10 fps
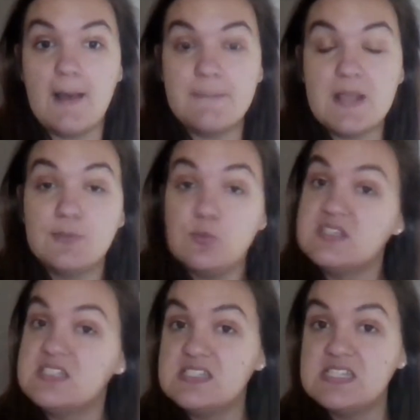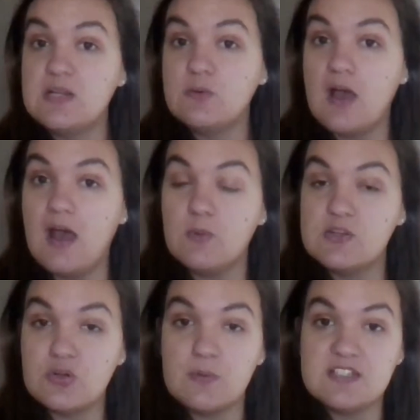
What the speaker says: people with Disney resort